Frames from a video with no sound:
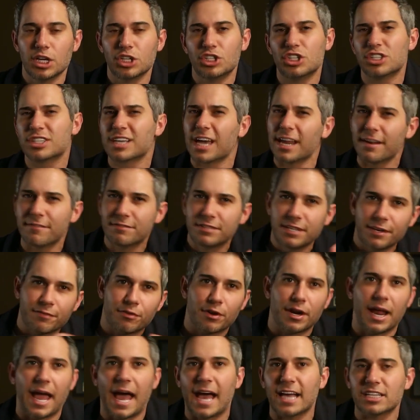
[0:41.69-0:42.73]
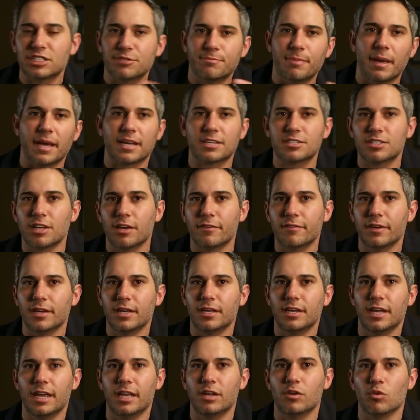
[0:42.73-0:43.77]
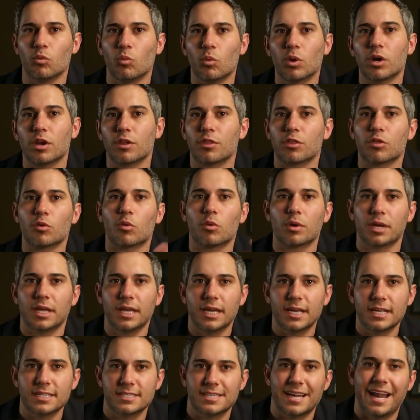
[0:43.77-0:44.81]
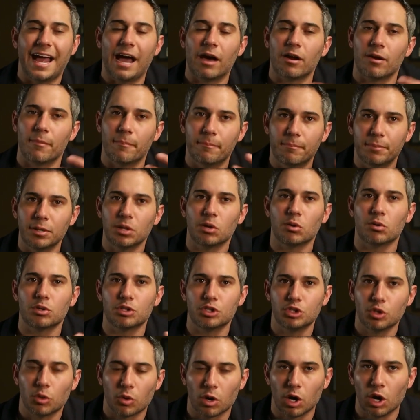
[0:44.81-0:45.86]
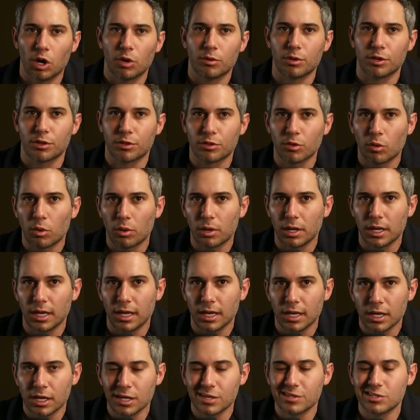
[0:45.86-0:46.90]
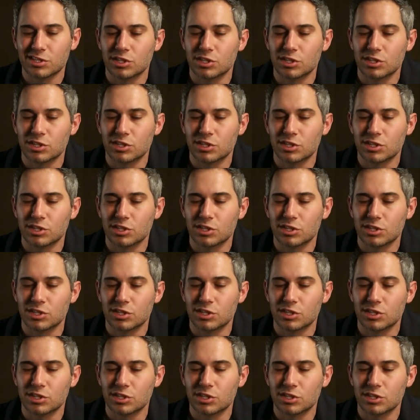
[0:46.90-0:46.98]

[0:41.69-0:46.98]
just kind of different aspects of it and what authority is and how to build your own authority